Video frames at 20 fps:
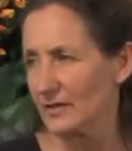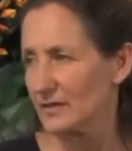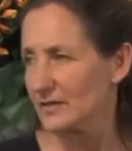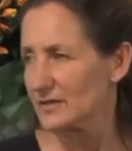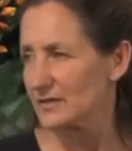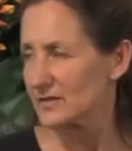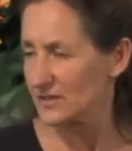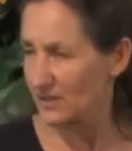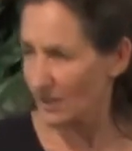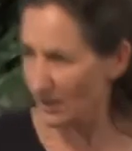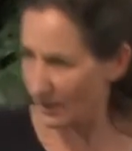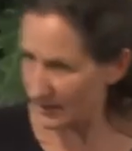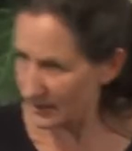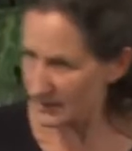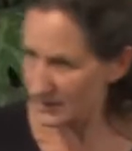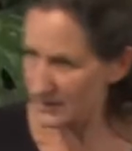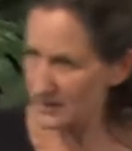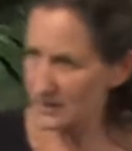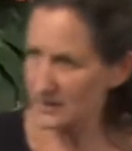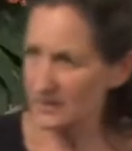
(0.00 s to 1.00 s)

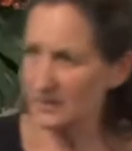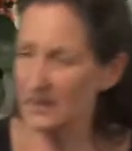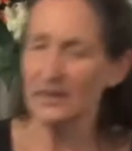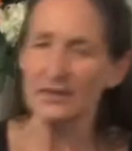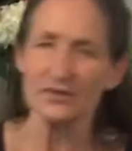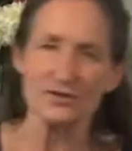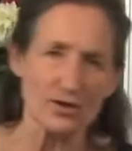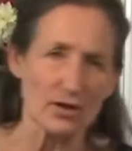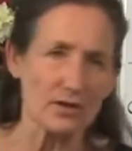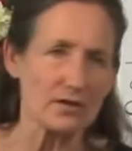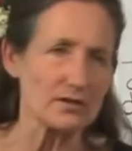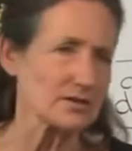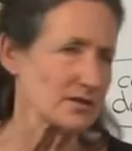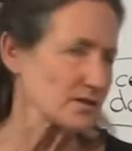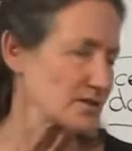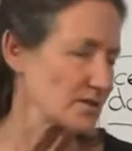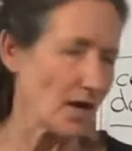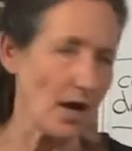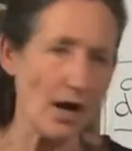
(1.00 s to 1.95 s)
scientists and doctors